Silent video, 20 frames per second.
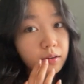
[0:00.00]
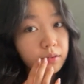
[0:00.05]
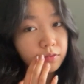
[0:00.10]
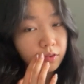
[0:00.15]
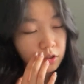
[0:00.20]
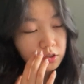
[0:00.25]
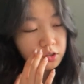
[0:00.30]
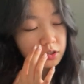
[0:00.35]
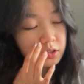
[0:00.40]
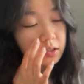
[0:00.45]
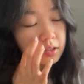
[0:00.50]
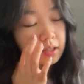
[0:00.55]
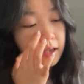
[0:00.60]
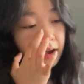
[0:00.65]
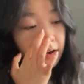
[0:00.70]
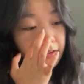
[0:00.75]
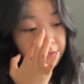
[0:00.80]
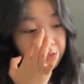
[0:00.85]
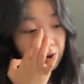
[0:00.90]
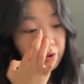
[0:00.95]
and very
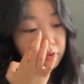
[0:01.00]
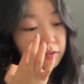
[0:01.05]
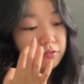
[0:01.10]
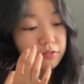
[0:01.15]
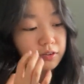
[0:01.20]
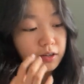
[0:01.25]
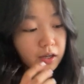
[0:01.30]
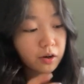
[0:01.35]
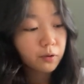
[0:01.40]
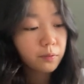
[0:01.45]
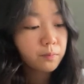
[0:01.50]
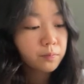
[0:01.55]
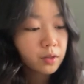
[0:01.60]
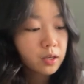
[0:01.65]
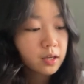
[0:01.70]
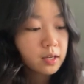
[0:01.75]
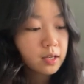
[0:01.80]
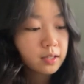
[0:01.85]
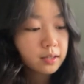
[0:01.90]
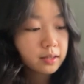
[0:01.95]
fortunately I found a
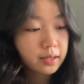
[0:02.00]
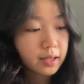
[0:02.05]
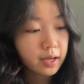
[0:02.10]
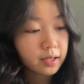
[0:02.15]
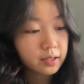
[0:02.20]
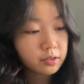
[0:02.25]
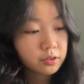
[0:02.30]
video